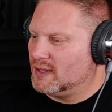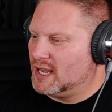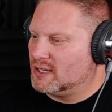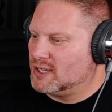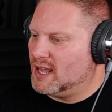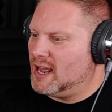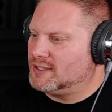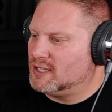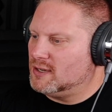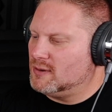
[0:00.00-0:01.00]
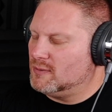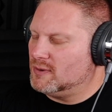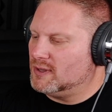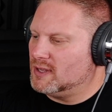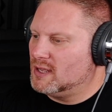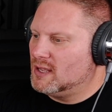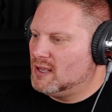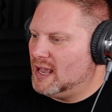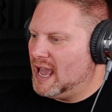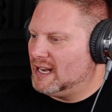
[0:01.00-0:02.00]
Like, shout out to you with
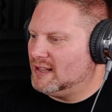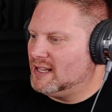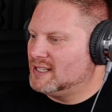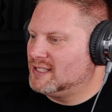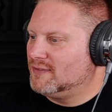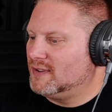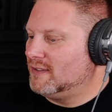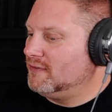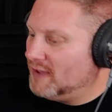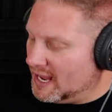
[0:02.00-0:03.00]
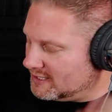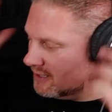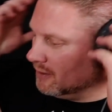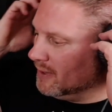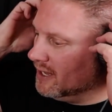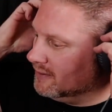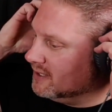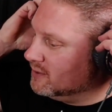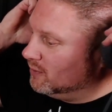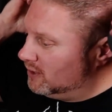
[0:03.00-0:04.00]
adding these different effects here, man.
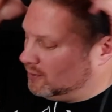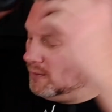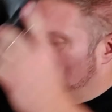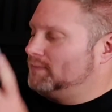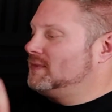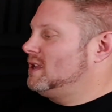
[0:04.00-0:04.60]
That's really cool.